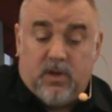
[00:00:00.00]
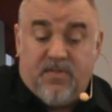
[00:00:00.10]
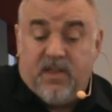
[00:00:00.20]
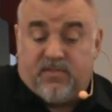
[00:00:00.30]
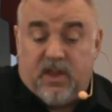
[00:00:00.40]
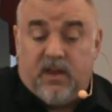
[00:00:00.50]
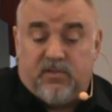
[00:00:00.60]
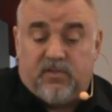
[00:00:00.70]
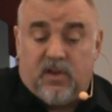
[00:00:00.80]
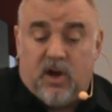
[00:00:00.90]
in this
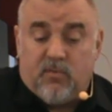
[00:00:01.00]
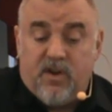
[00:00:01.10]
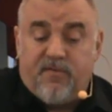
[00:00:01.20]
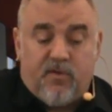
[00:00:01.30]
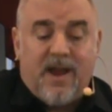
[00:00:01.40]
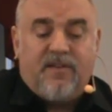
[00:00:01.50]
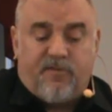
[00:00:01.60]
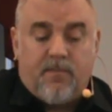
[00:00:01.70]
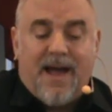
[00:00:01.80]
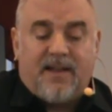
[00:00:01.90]
case, uh, refrain
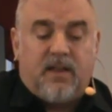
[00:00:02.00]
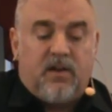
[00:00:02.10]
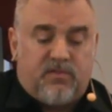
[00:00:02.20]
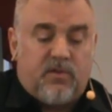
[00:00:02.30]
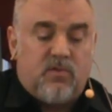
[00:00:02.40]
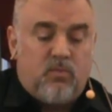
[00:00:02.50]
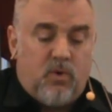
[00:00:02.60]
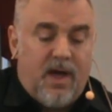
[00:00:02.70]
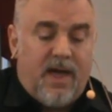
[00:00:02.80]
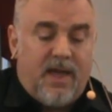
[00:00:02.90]
from acting a certain
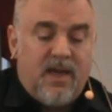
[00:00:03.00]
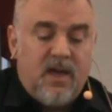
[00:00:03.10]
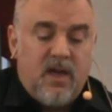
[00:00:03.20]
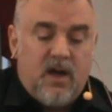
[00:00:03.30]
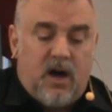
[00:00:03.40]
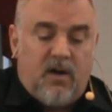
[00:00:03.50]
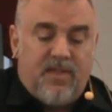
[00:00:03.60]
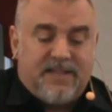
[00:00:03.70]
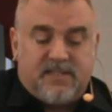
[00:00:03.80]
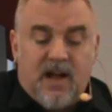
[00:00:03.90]
way uh,
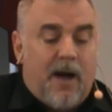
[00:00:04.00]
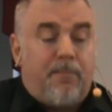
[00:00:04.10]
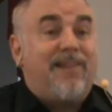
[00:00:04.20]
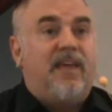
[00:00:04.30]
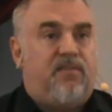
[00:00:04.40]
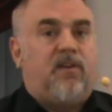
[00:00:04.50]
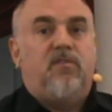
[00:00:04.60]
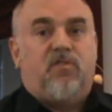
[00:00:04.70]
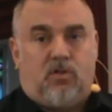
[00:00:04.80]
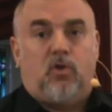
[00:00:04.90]
that's not
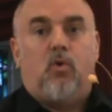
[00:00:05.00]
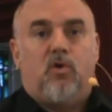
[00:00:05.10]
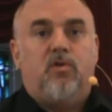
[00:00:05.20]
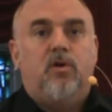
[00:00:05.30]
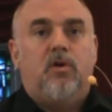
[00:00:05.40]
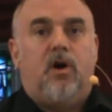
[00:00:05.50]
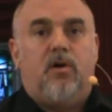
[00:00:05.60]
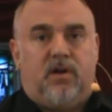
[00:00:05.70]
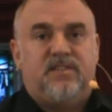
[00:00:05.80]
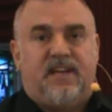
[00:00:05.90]
pleasing to the Lord.
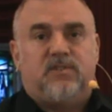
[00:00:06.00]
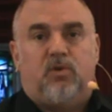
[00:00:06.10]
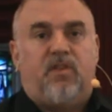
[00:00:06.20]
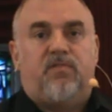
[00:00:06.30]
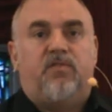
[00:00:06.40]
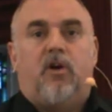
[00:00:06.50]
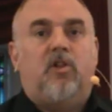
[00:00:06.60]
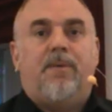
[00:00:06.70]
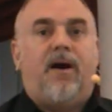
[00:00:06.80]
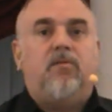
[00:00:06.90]
Because uh, that's what this is
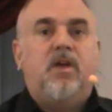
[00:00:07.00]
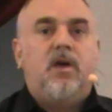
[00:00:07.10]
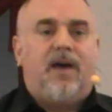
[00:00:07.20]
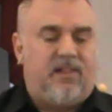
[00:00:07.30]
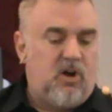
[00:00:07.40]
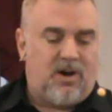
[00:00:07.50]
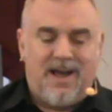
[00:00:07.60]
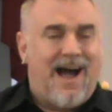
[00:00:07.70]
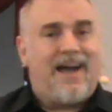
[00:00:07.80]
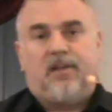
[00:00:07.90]
all about. Hey, look,
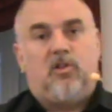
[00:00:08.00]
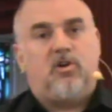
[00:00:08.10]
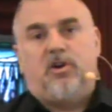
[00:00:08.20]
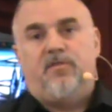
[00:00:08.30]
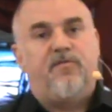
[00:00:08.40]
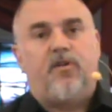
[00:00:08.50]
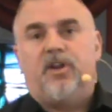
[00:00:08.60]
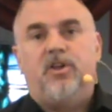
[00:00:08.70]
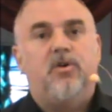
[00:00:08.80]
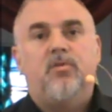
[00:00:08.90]
I can look good in
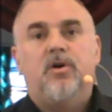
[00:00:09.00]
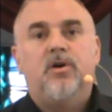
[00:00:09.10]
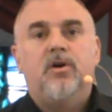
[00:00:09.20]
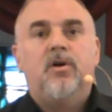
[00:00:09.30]
front of you.